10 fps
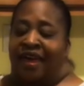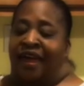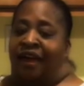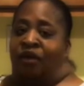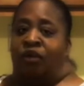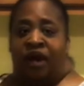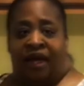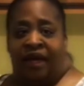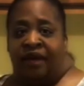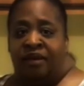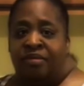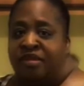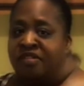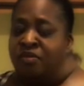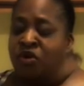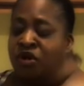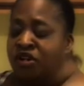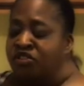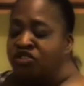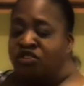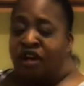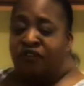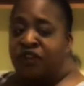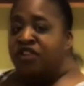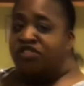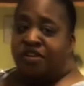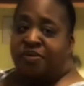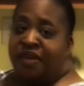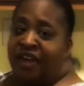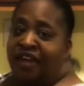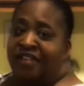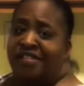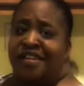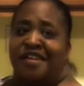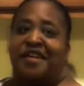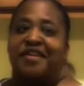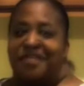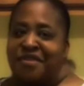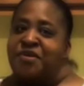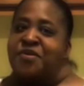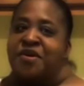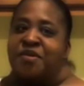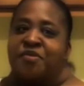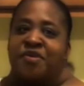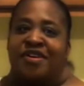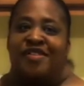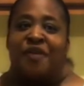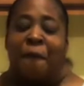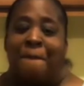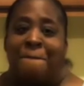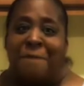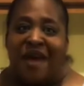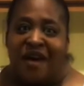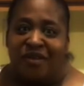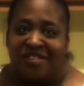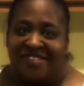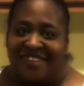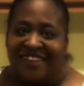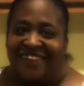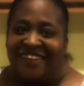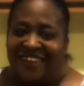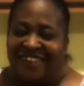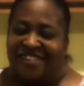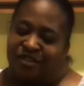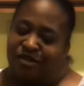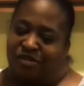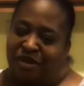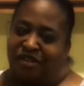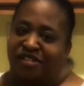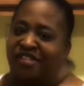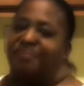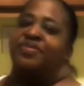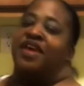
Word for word: and when I got up this morning to try to finish up the cake, the Cool Whip was melted. Yes, it was melted.